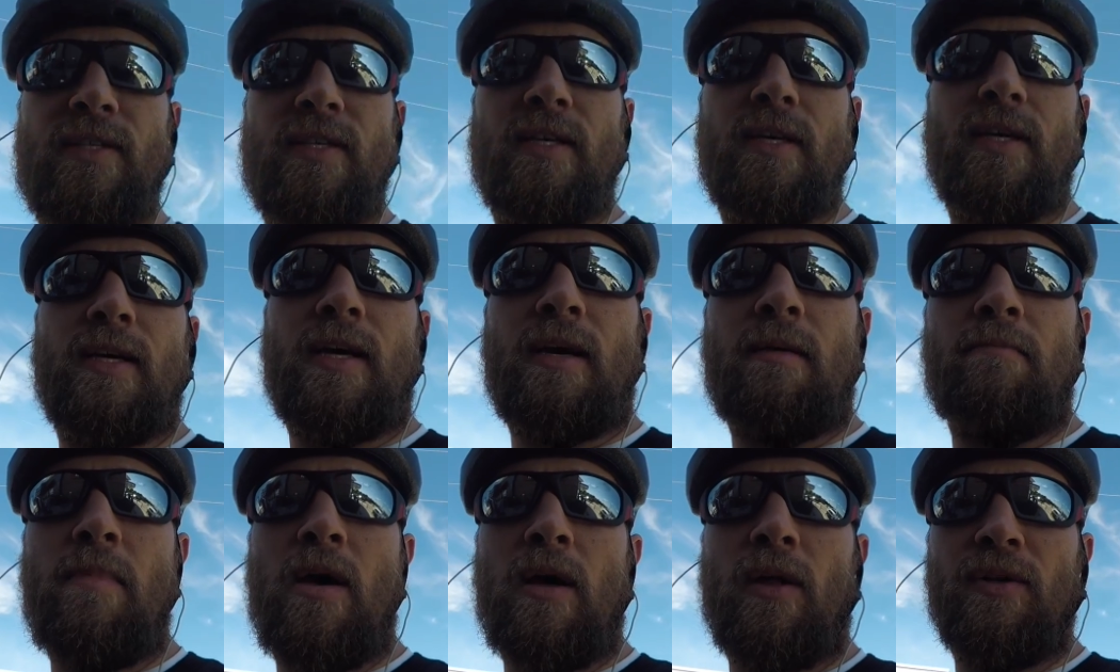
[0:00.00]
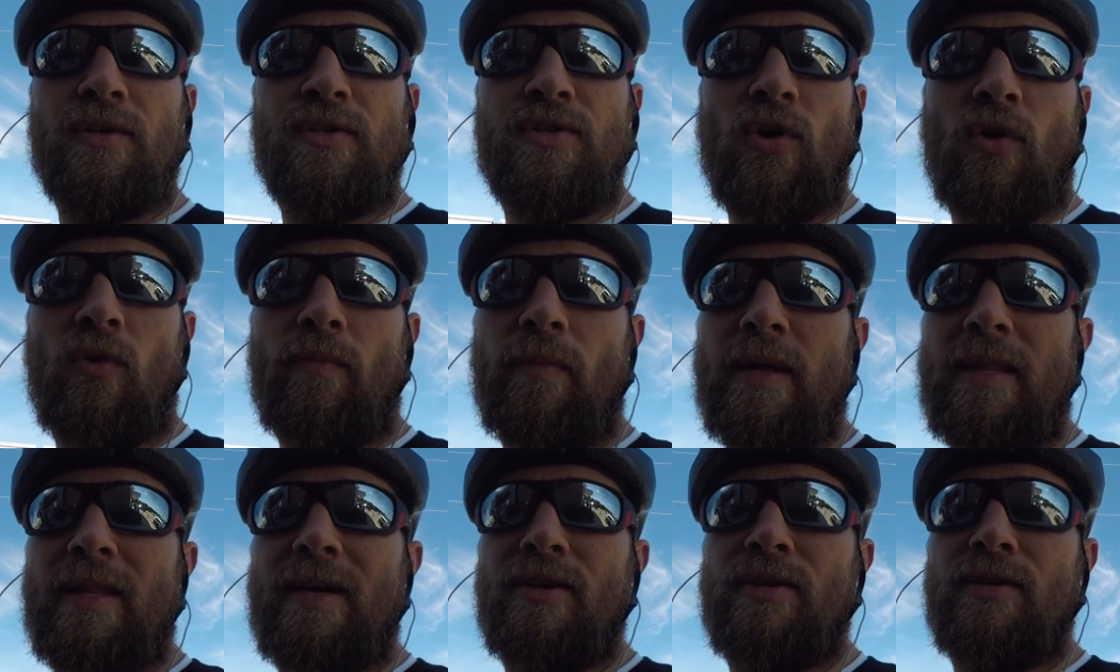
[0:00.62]
that uh, Mel told
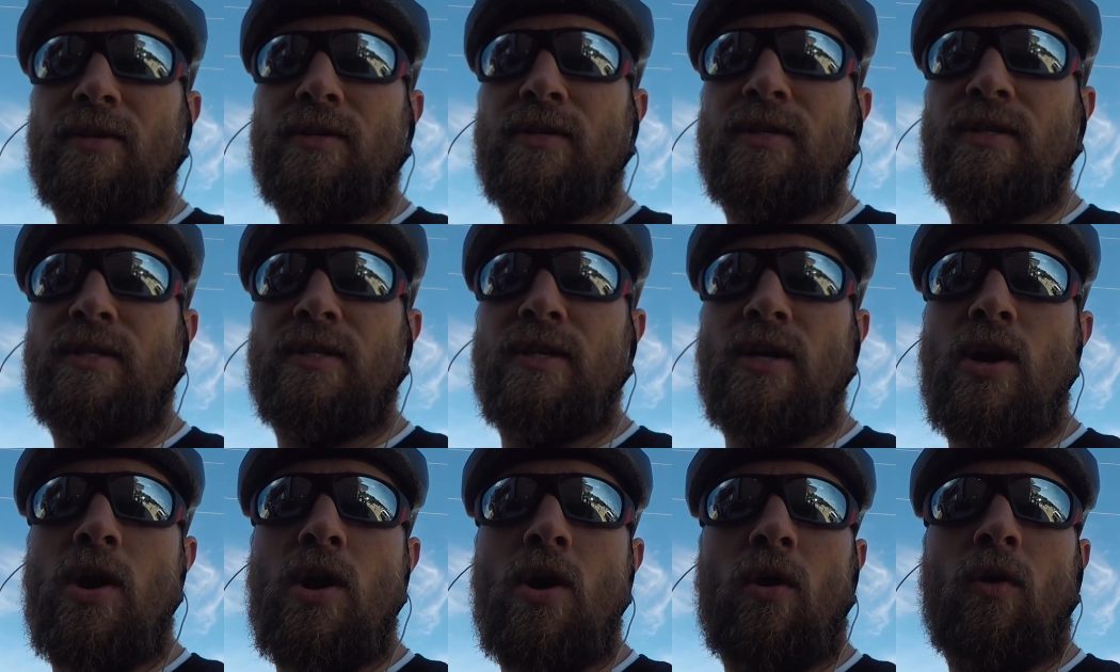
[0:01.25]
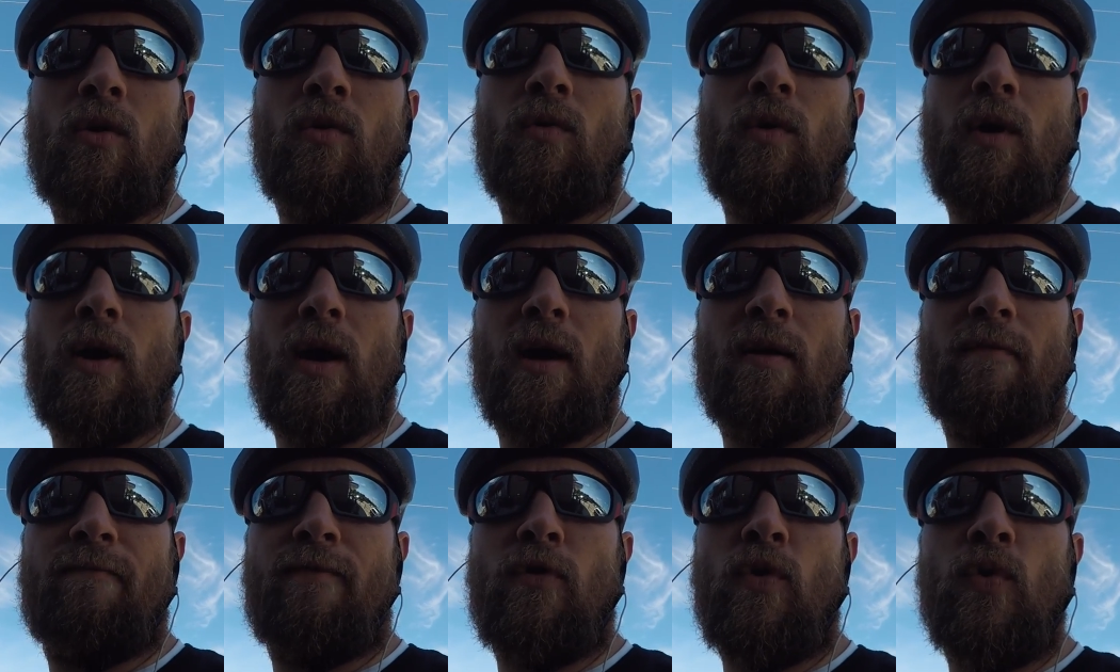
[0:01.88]
me there's no
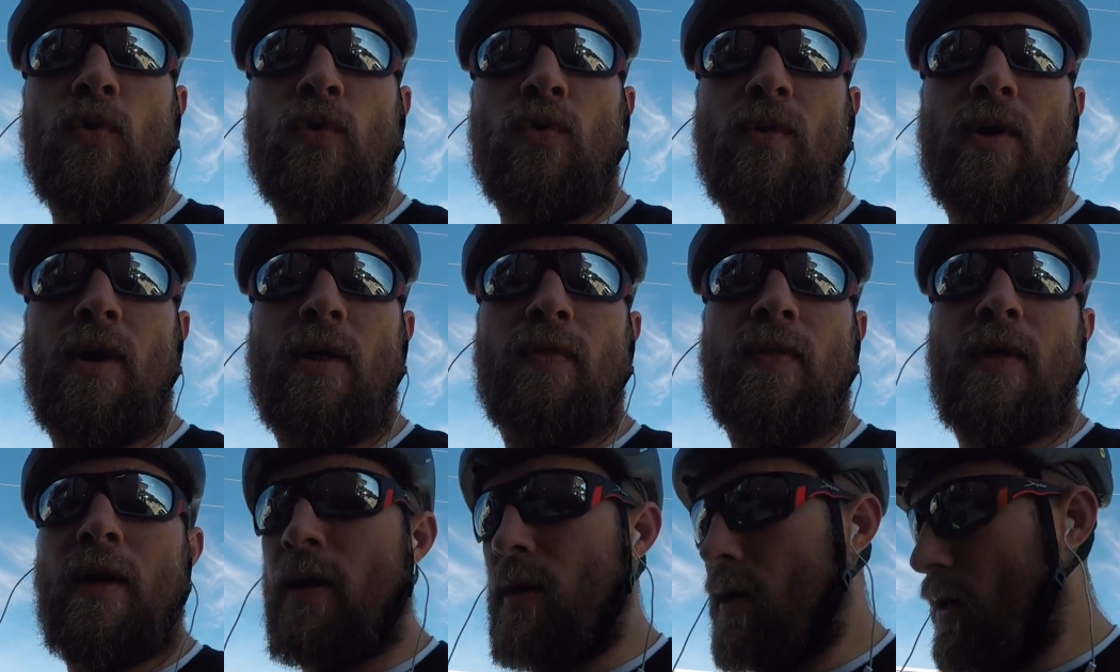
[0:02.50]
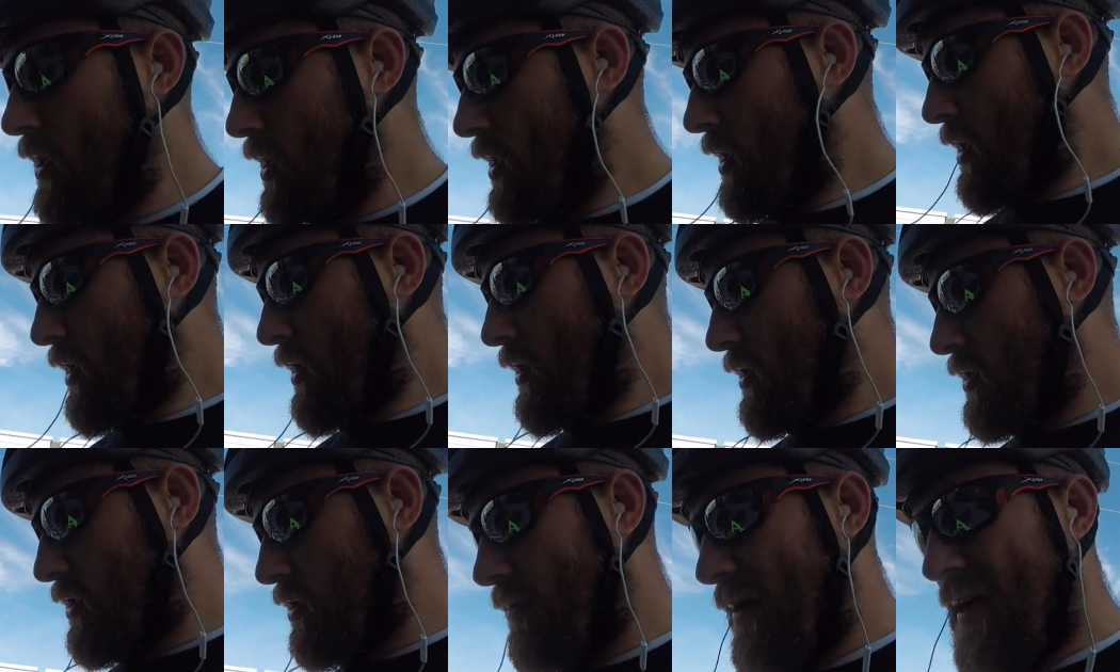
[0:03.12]
uh, food or anything.
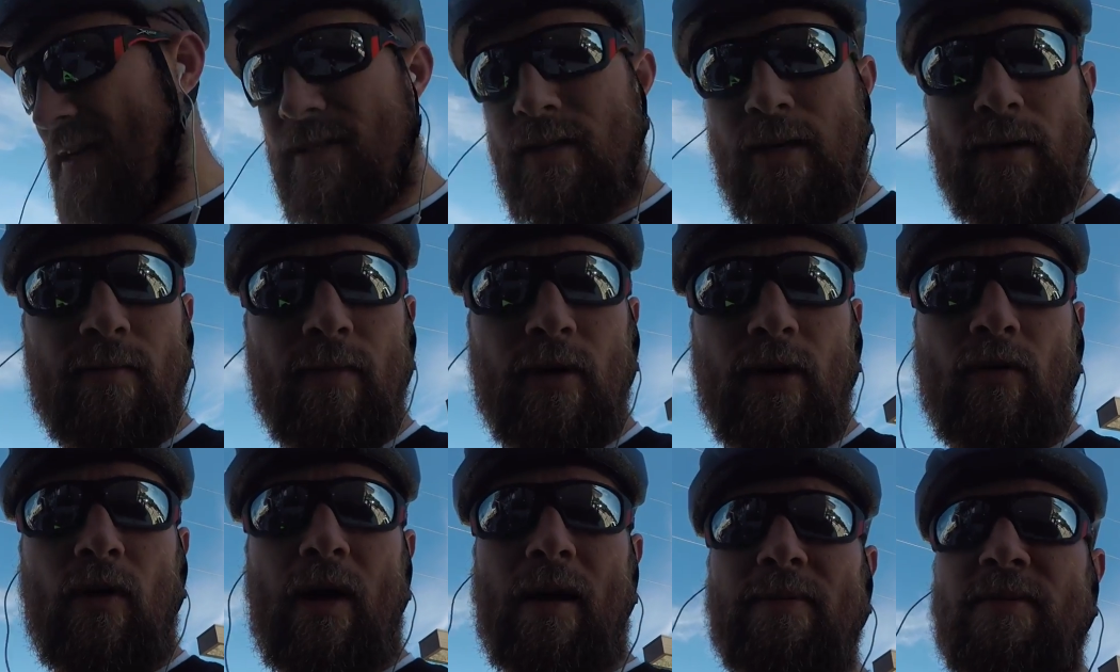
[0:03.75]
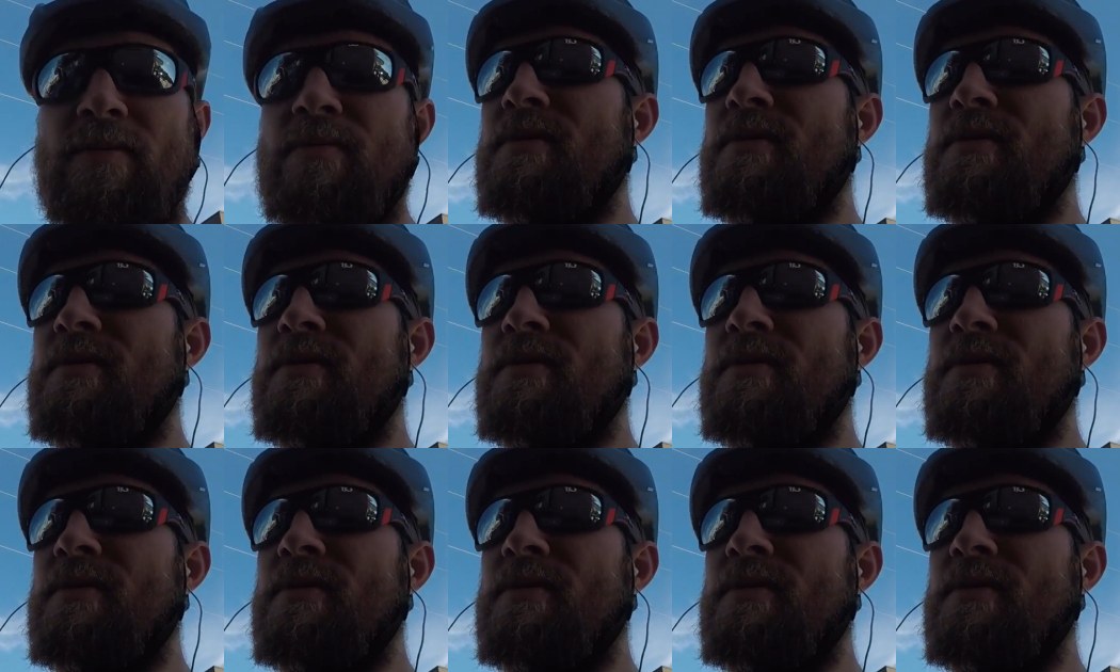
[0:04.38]
So basically, I'm going to grab some